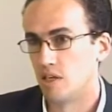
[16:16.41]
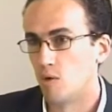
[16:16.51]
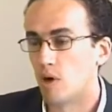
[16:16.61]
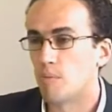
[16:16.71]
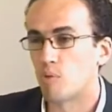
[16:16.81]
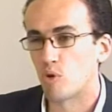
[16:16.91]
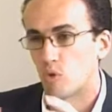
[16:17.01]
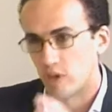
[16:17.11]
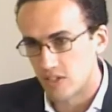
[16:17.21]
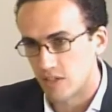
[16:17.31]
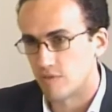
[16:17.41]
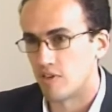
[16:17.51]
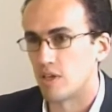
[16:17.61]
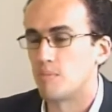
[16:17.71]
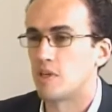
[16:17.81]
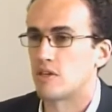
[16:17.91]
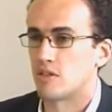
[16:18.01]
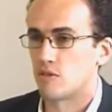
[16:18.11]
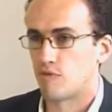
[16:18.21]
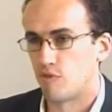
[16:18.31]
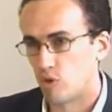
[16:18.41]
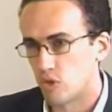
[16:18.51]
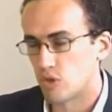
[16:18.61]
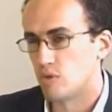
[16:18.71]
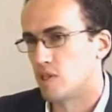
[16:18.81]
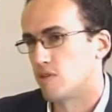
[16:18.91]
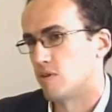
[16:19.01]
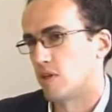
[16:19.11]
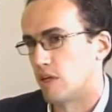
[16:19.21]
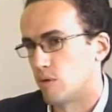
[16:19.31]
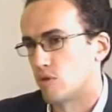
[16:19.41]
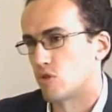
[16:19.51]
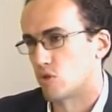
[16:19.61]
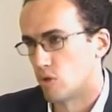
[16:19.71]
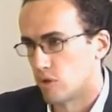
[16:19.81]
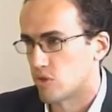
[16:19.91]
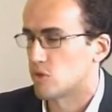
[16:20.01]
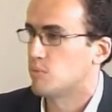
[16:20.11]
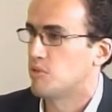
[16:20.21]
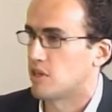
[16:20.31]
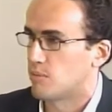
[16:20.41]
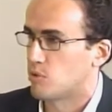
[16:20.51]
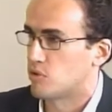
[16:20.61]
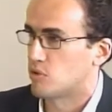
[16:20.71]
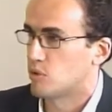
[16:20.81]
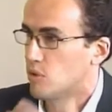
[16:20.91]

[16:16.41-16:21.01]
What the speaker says: Why progressively? Because first you need to allow the soils to be able to